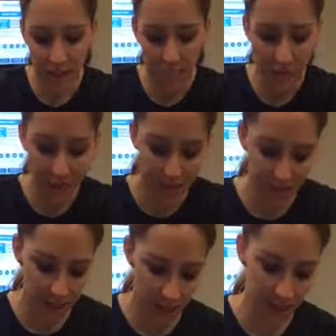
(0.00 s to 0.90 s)
men's
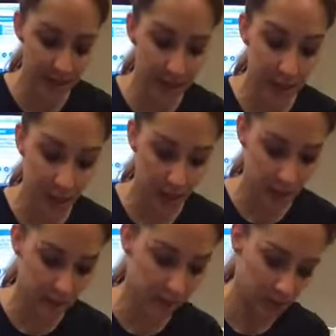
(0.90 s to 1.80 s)
skin is thicker
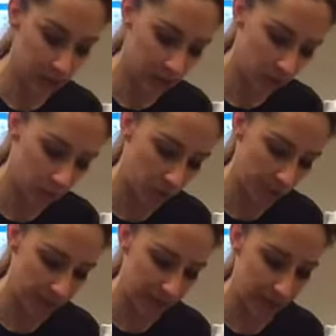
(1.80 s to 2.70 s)
than women's
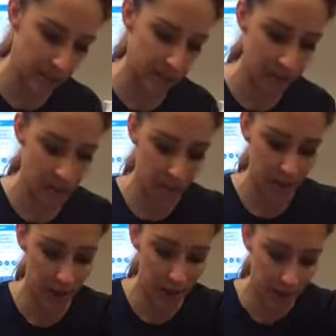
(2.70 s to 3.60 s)
skin. So
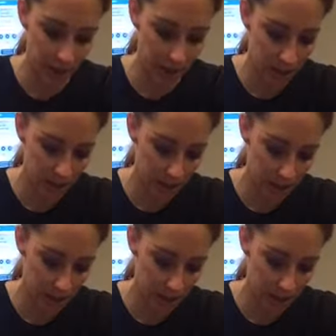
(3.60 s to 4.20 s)
it is,